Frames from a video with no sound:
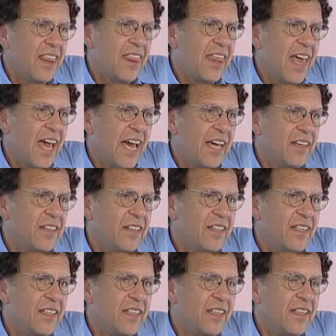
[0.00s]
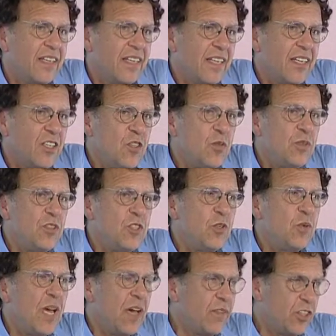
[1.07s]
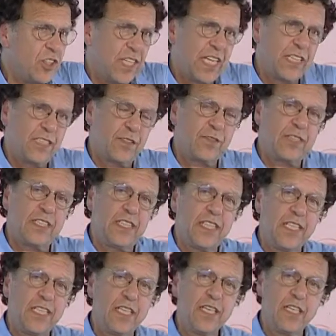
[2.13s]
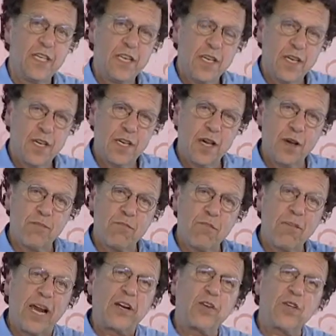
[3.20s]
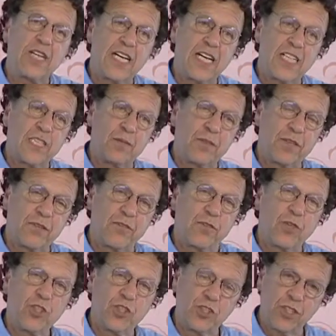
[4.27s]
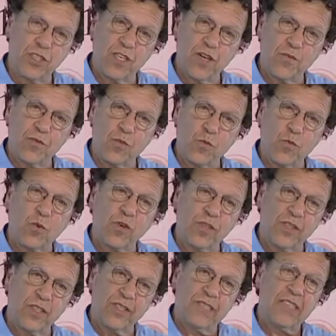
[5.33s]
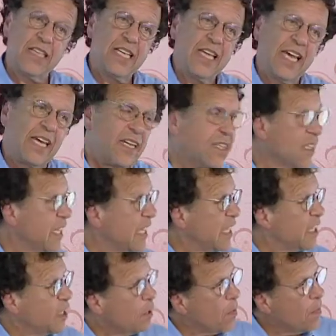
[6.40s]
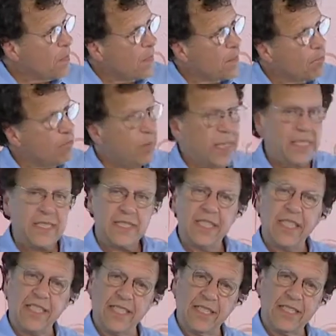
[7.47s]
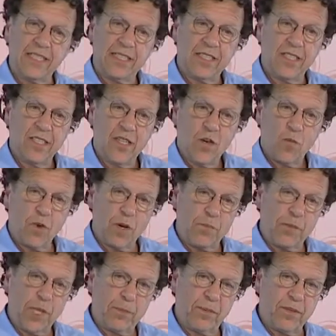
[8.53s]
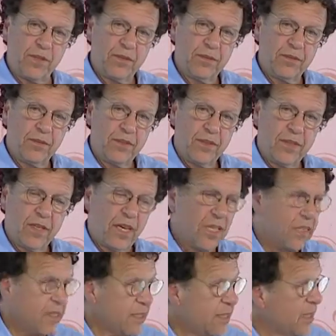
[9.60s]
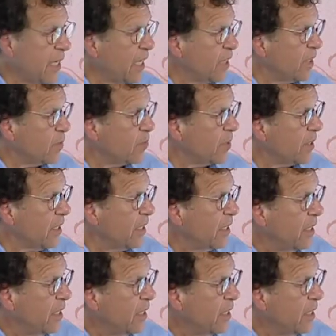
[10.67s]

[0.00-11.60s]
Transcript: that you do have a chance of seeing a microcosmic version of the world. And unlike big cities, where people understandably